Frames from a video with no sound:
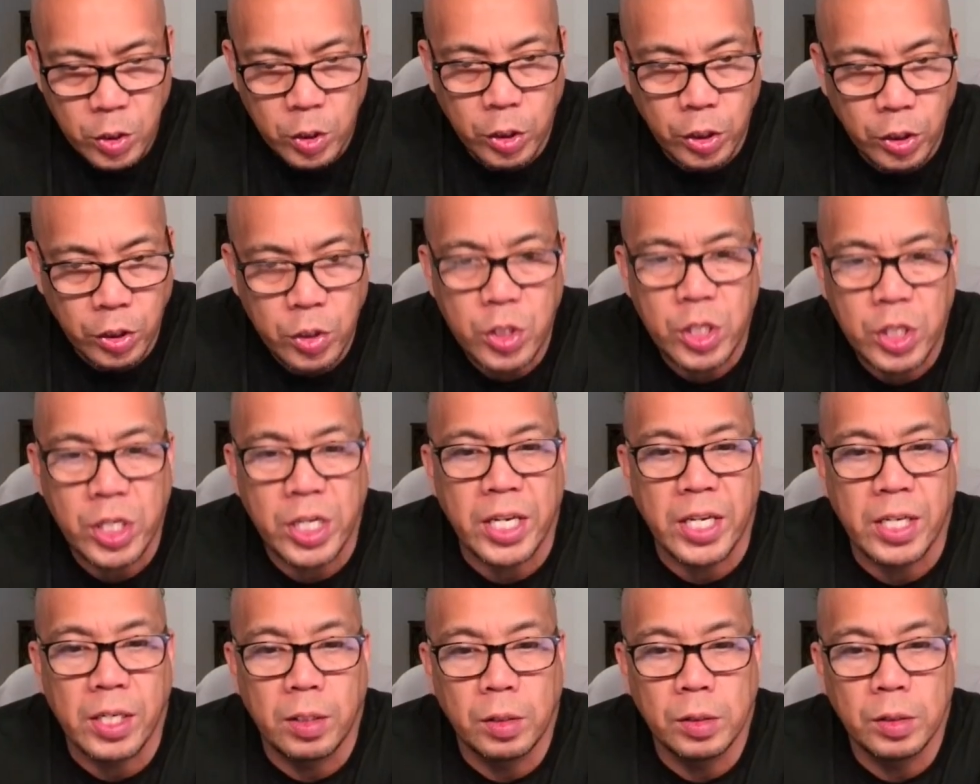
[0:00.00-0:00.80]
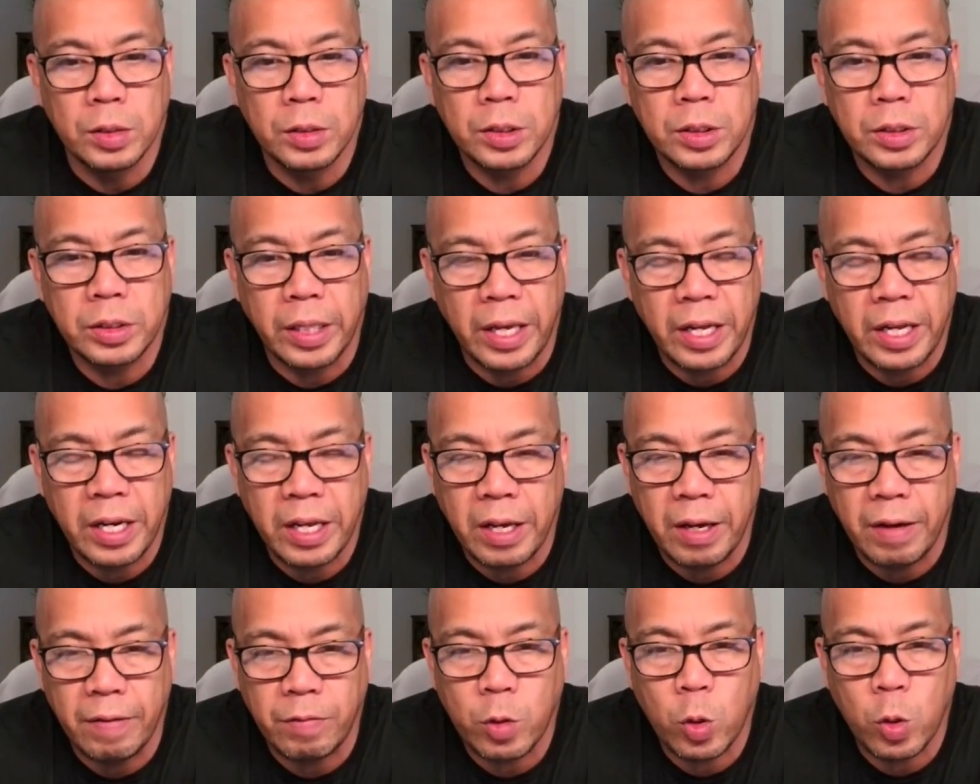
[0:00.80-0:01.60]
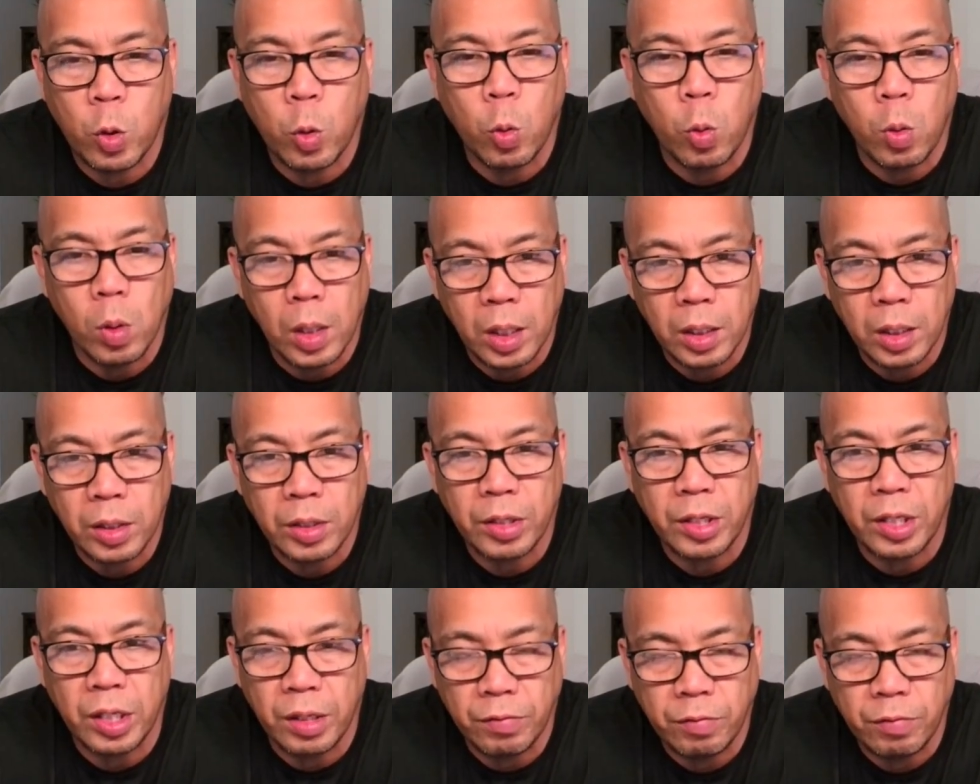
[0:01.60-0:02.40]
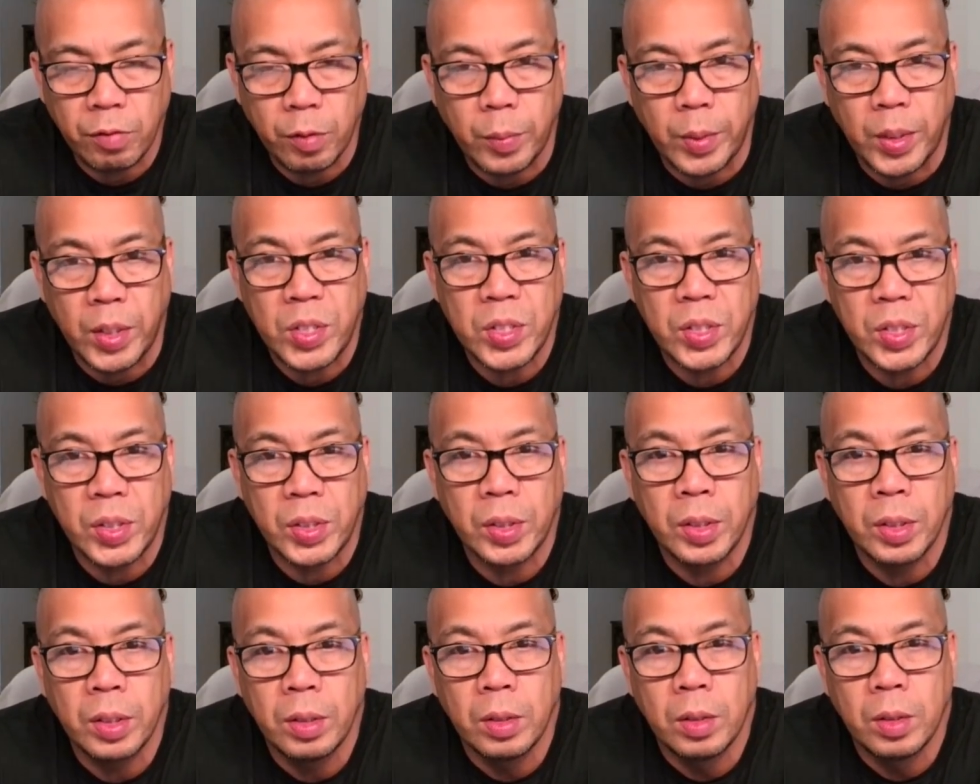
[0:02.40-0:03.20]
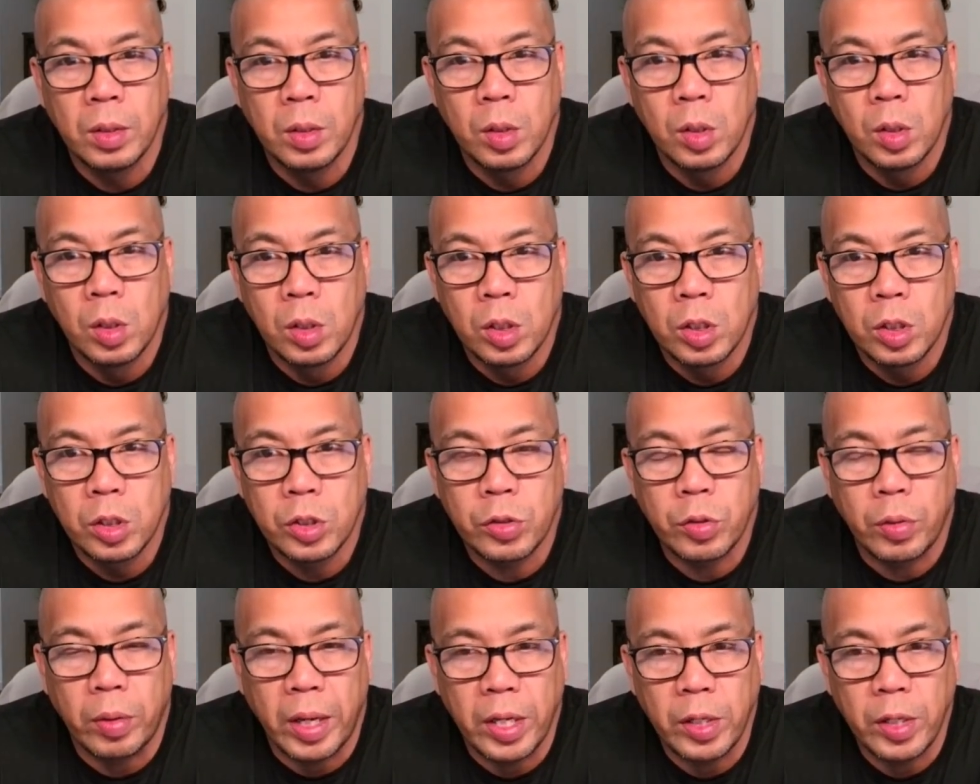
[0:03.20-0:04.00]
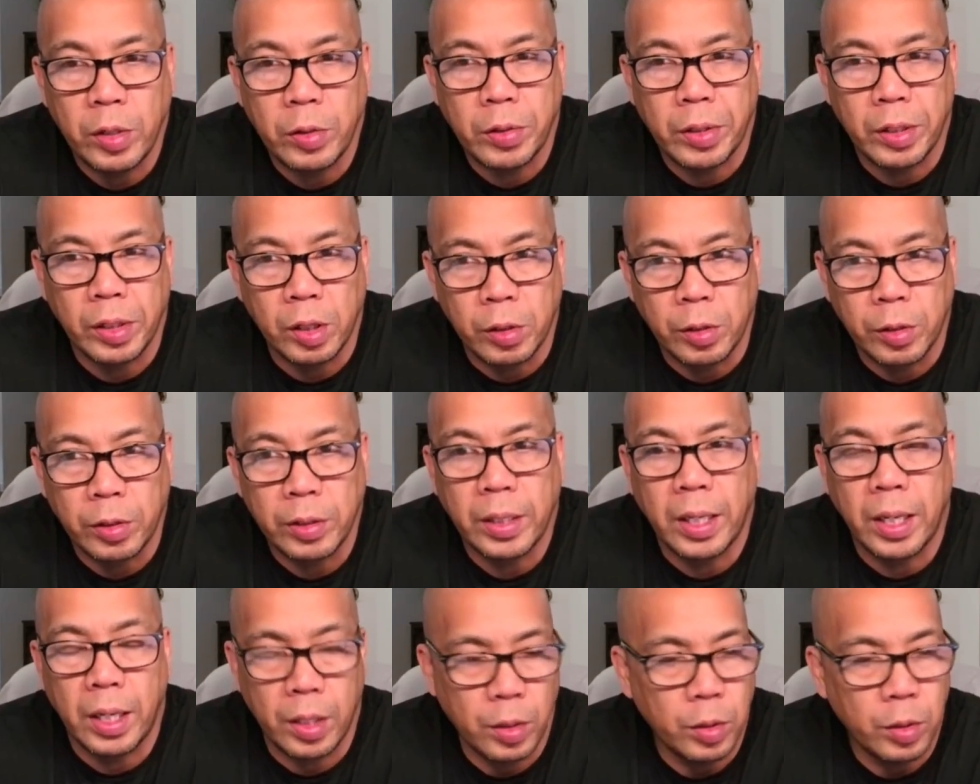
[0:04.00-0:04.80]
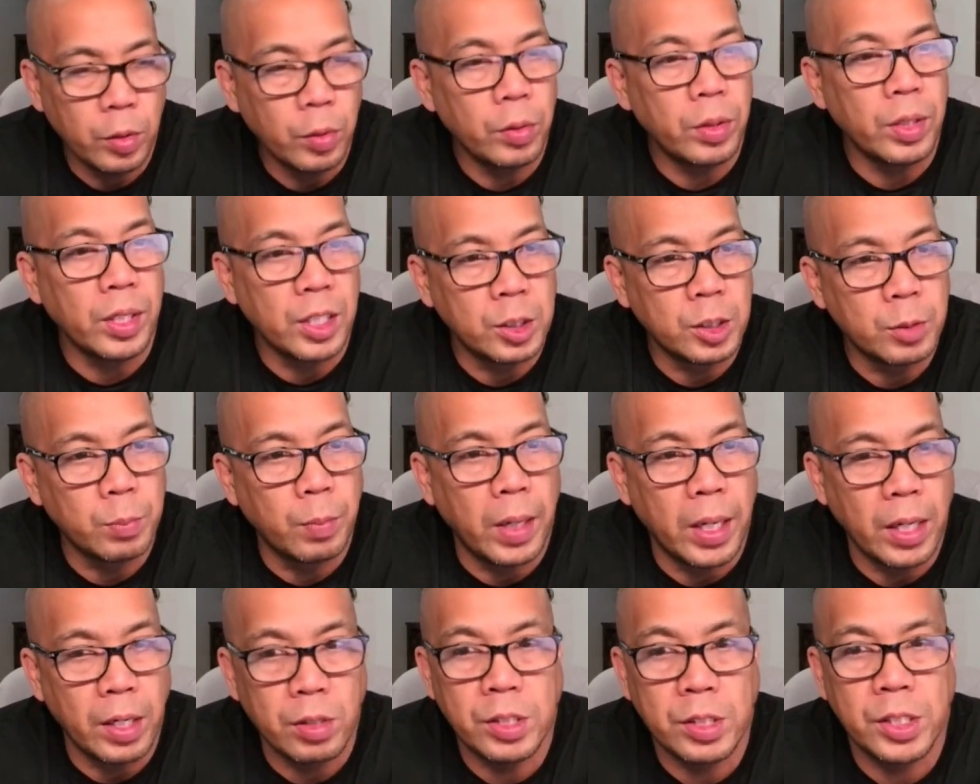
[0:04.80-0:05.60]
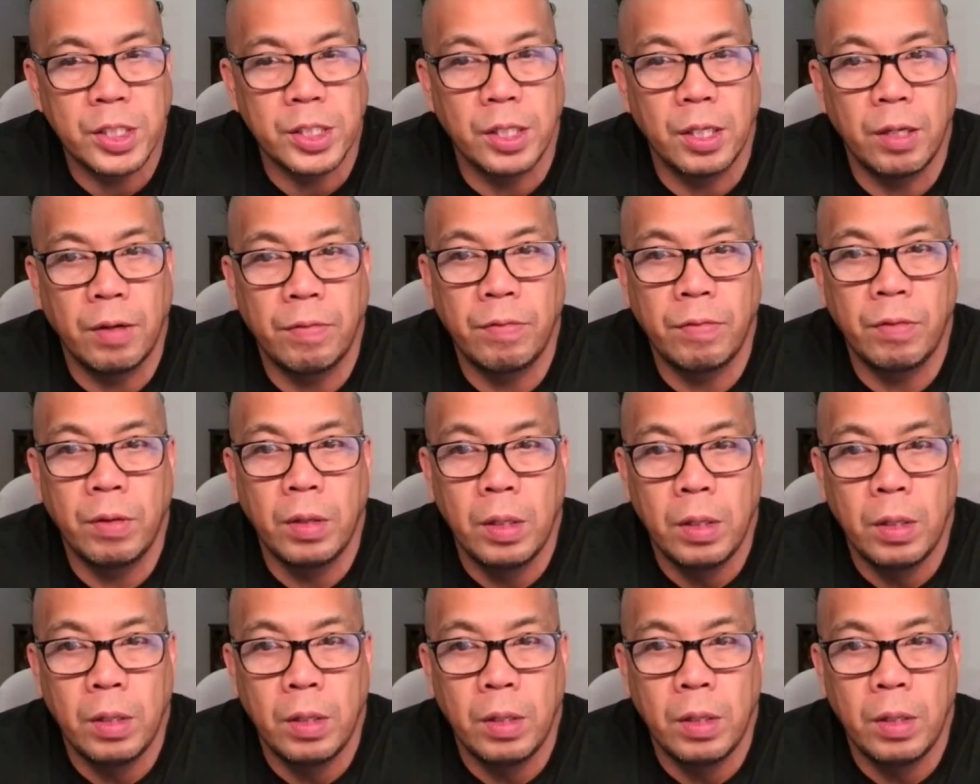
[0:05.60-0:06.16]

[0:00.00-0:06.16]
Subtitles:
good channels that have quality information so that you can learn how to do things by yourself,